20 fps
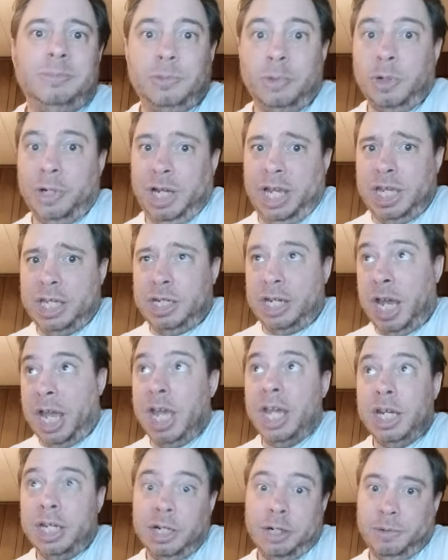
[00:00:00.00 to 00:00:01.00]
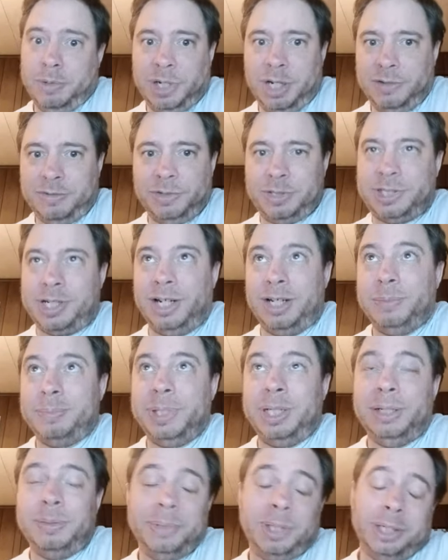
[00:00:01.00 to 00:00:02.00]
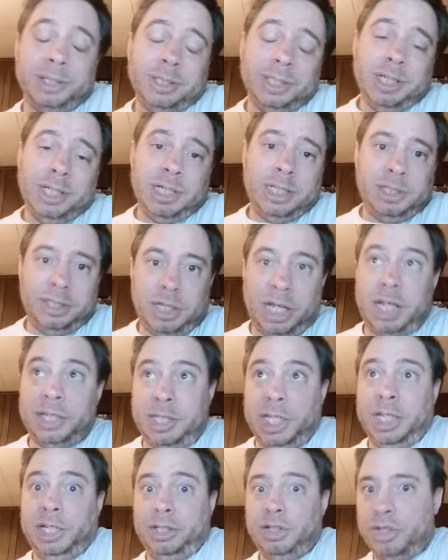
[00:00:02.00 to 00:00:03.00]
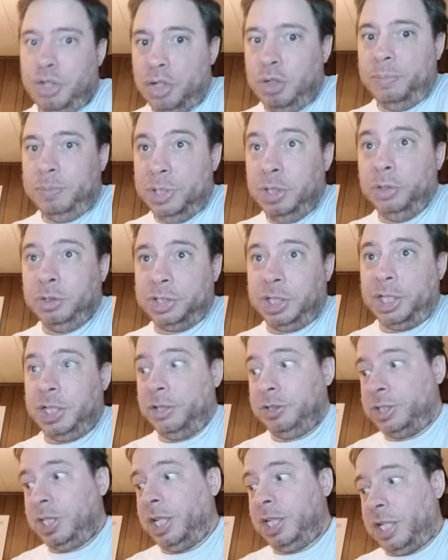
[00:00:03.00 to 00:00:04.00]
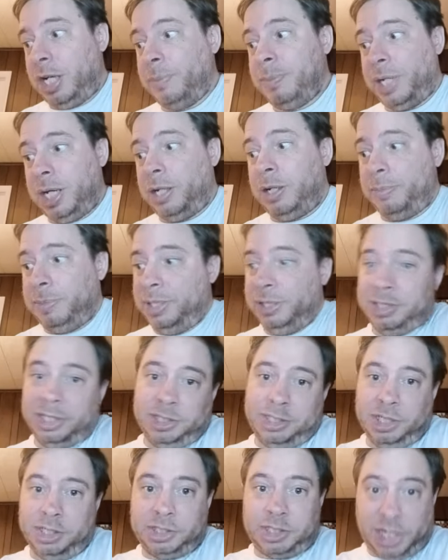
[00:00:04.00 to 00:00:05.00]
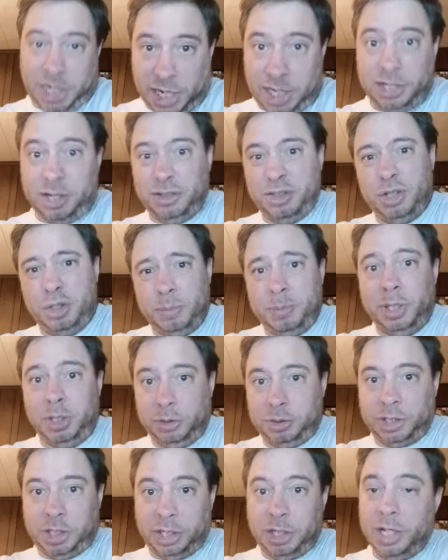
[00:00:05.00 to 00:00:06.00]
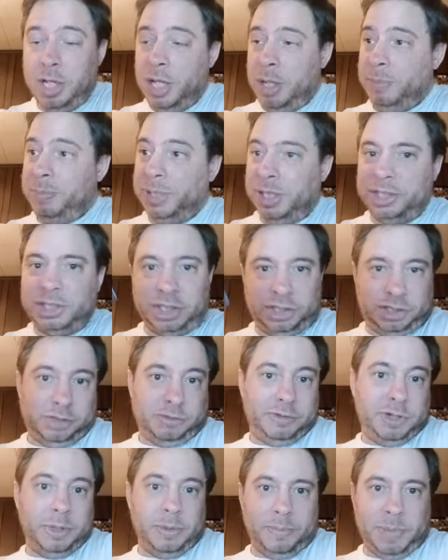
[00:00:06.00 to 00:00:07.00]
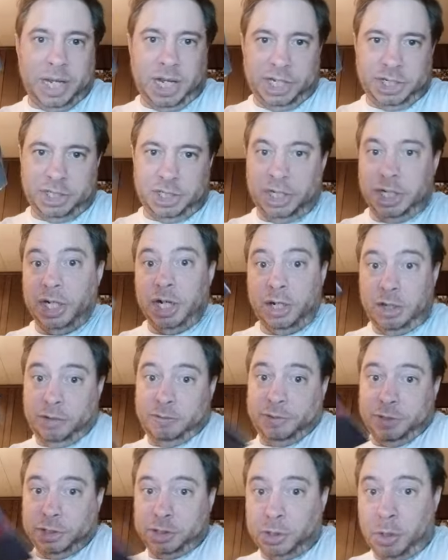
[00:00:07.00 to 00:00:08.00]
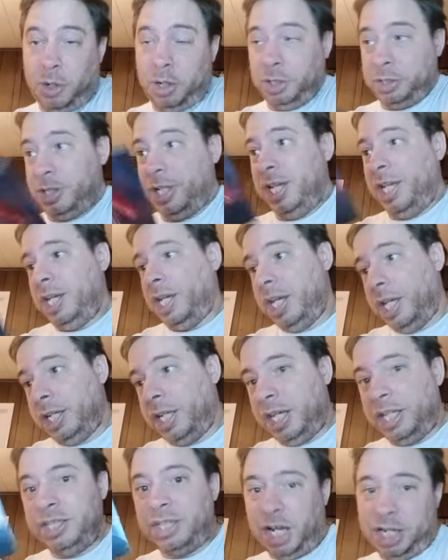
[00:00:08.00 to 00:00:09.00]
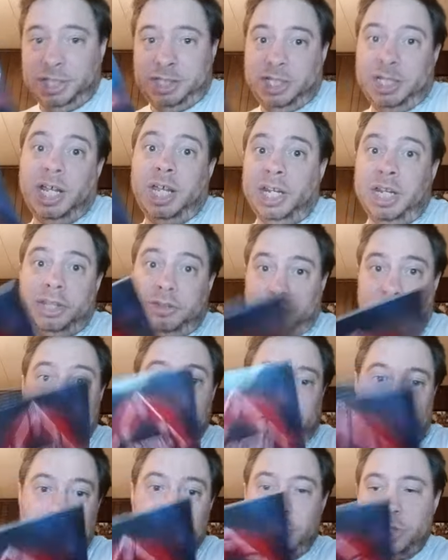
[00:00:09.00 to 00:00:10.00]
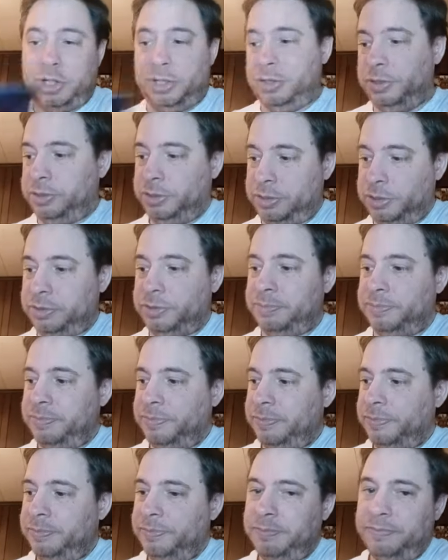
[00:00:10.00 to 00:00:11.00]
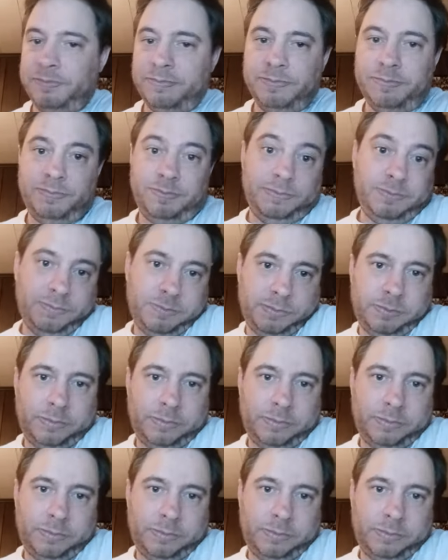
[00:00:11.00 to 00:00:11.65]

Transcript: or 8A or whatever it's going to be. But I think new music is going to come out. I mean, this is kind of new music, but it's just a reimagining of the songs in a 1983 version. So, so